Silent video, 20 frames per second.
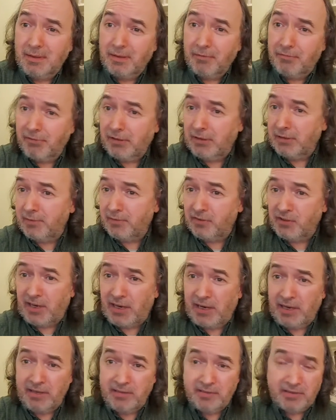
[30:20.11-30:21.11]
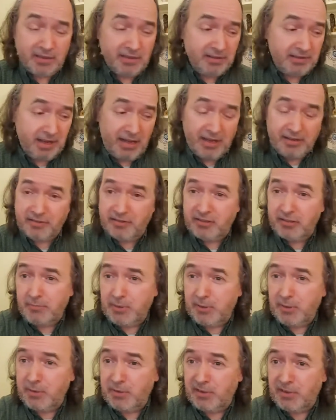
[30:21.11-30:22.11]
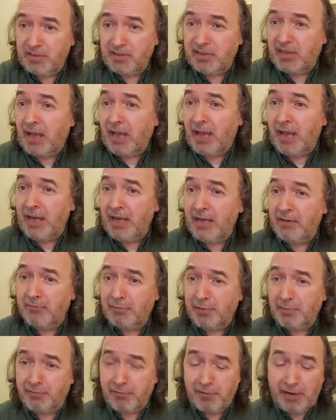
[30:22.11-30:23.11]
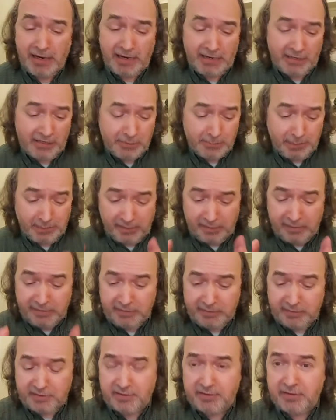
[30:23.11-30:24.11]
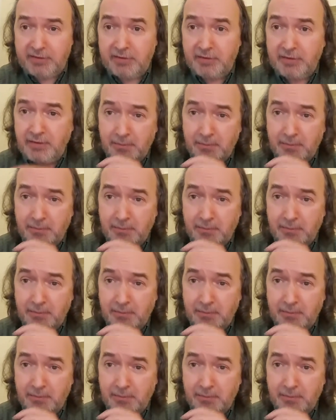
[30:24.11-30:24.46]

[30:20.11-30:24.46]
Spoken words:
and free of chains can dance to music's kind refrains. But list,